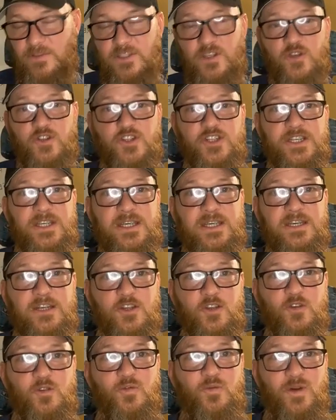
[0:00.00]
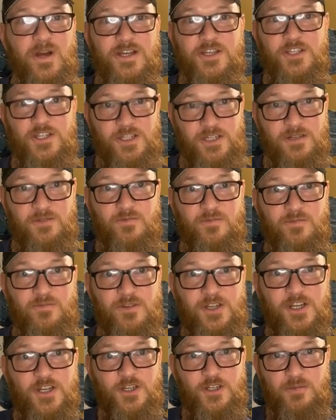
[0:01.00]
So she knew what she
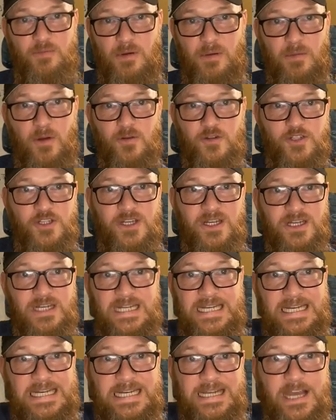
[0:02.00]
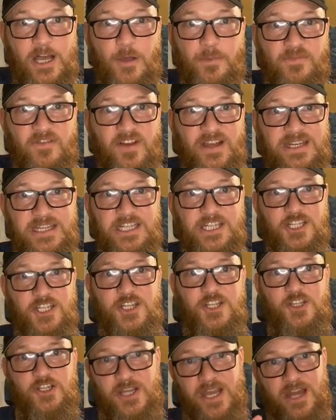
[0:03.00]
needed to promote. She didn't need any help finding a
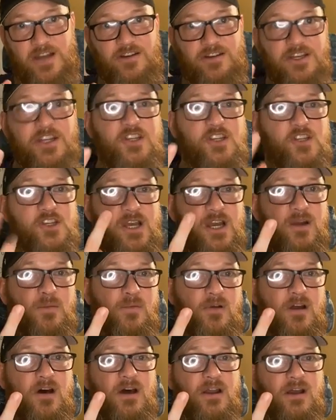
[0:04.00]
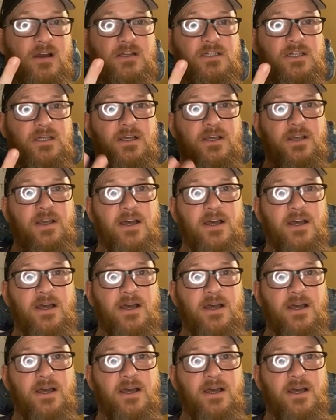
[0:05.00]
niche. She had her niche, she had a product.